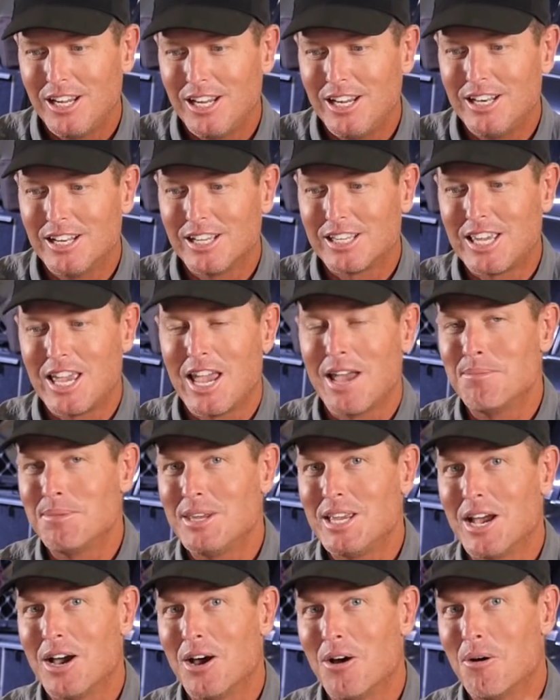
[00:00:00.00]
in a
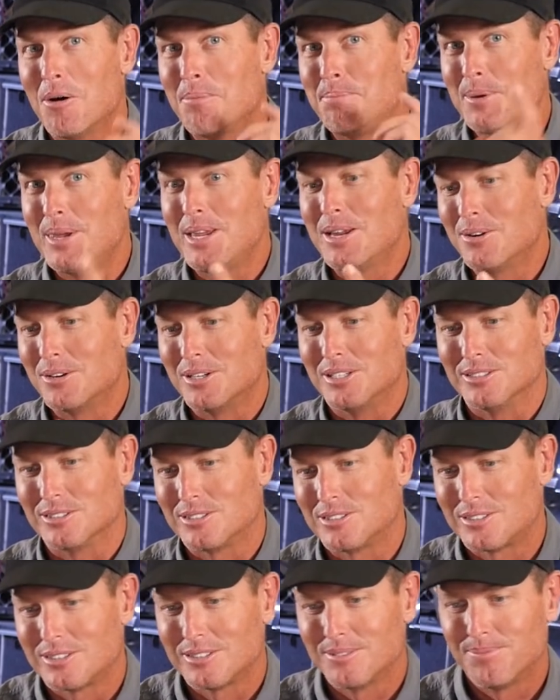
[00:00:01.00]
cameo
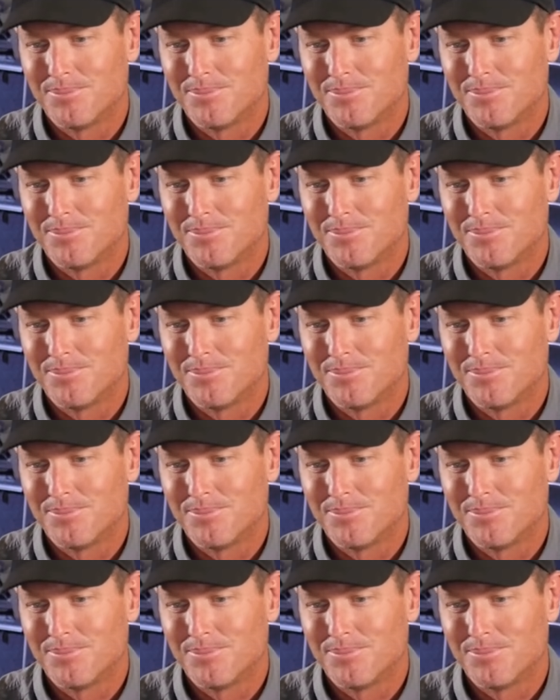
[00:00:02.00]
appearance?